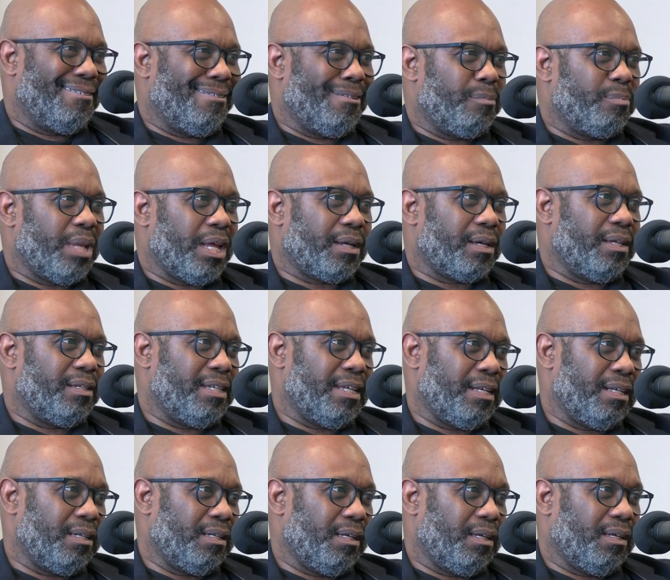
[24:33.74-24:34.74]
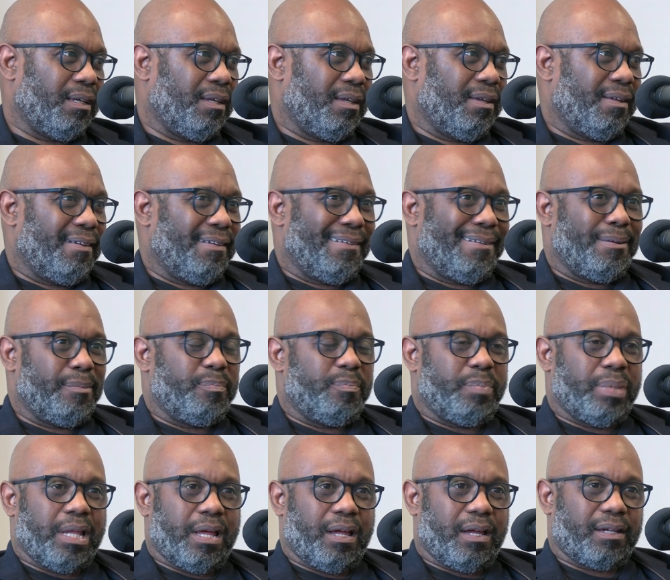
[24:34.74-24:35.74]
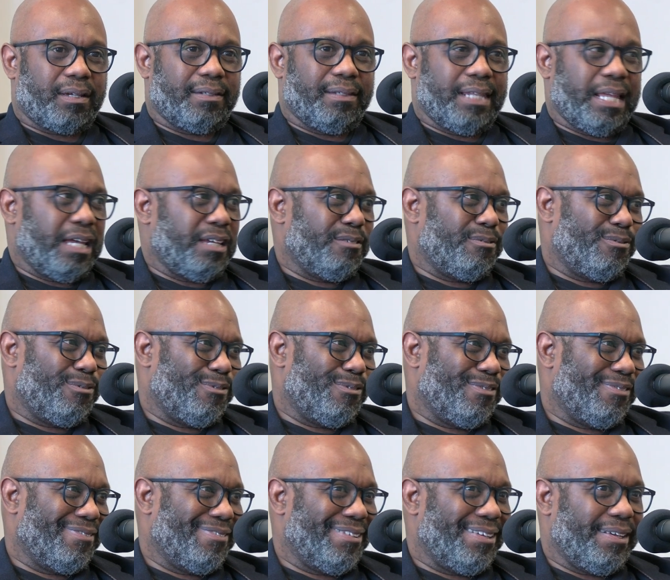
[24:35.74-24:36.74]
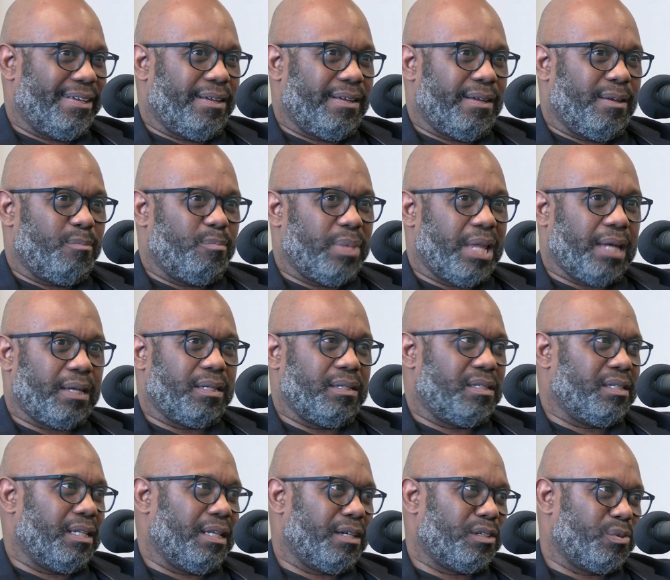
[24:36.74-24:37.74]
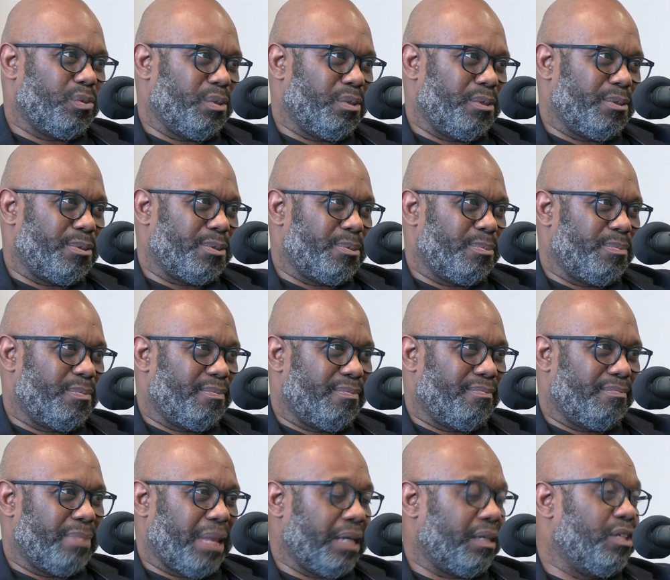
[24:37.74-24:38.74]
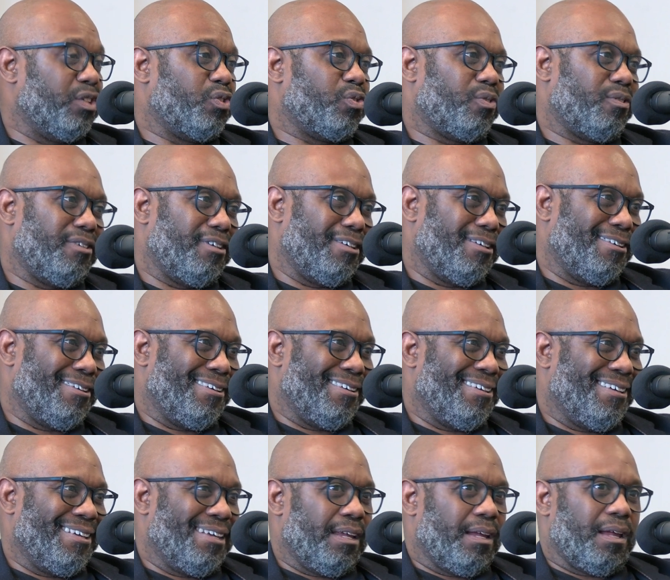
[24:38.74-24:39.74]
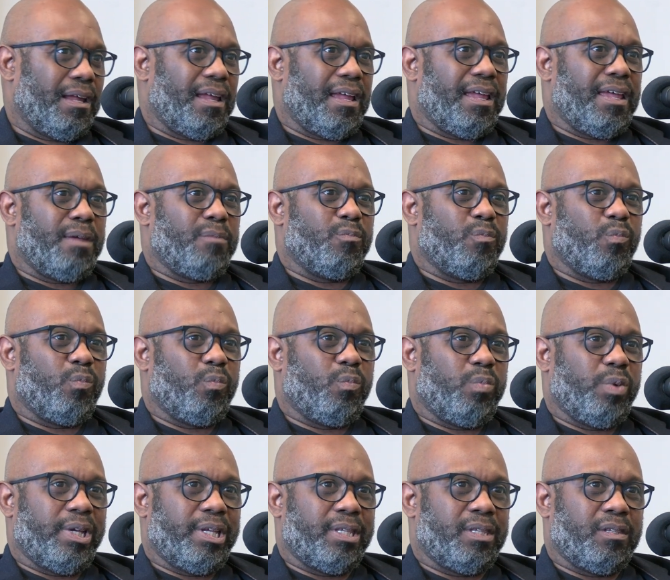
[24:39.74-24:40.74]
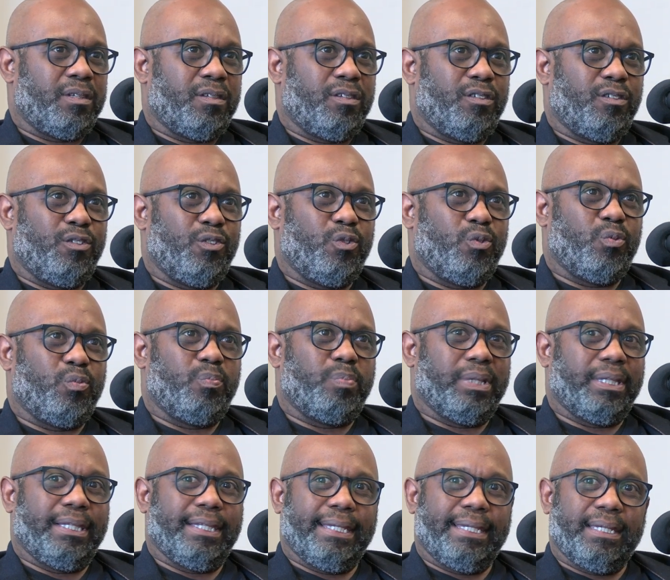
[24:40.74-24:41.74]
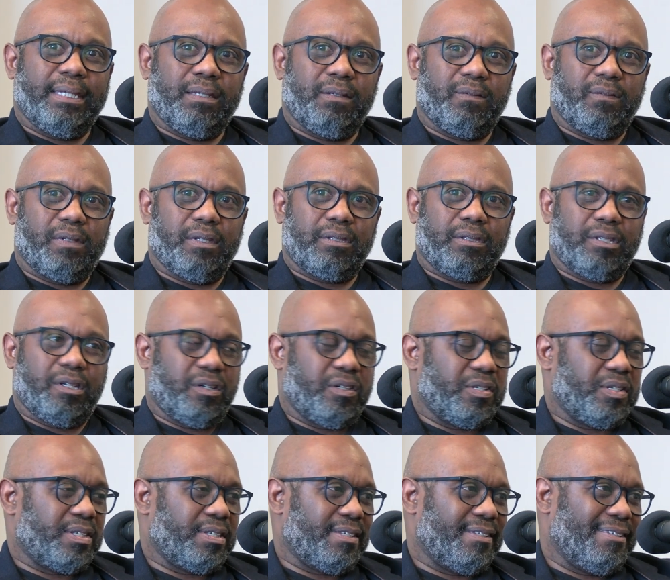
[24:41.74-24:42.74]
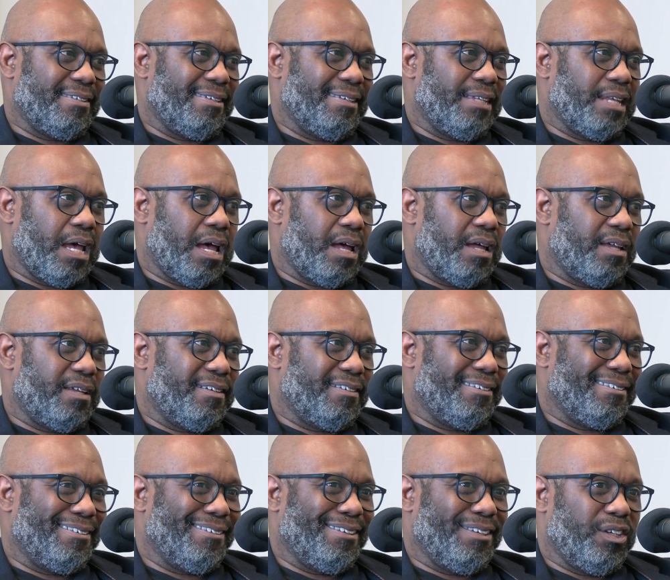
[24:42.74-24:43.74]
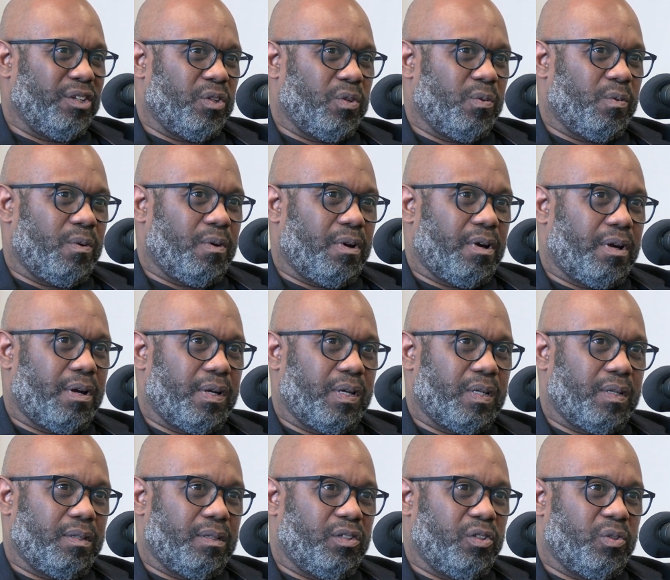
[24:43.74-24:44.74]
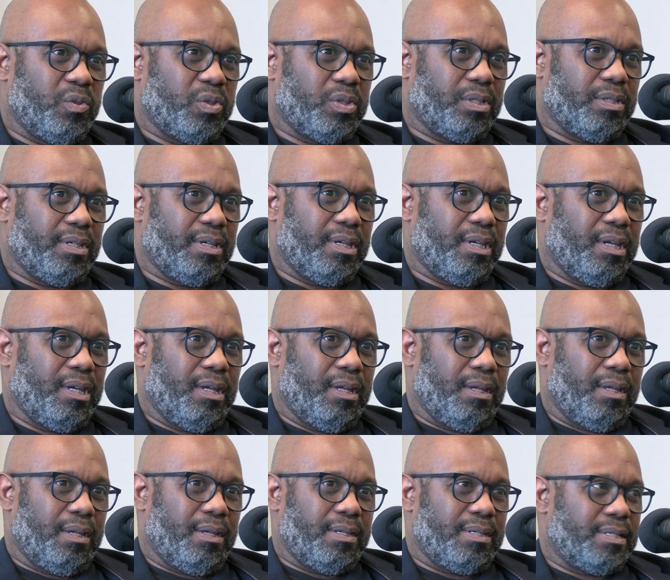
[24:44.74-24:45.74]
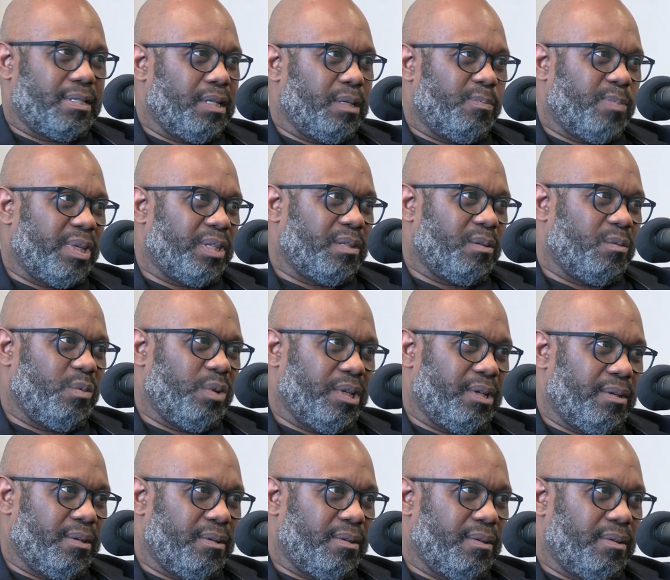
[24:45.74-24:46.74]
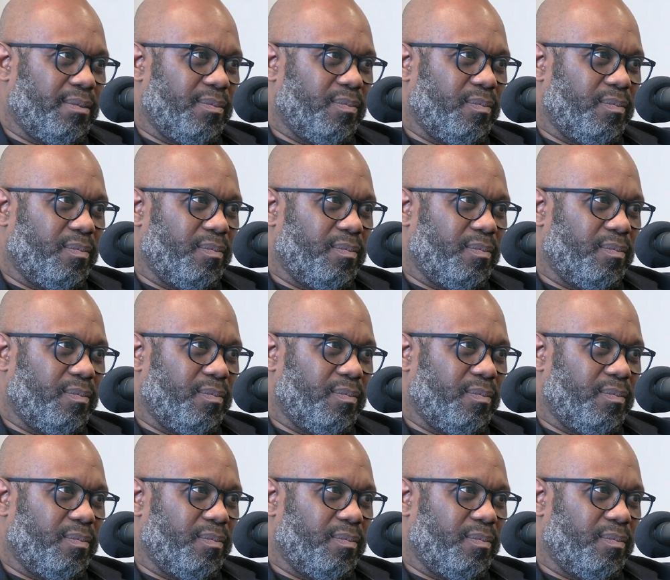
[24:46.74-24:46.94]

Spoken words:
on Black identity, Black life, Black intellectualism, Black history. And when you believe that there isn't not, you are usually asleep at the wheel,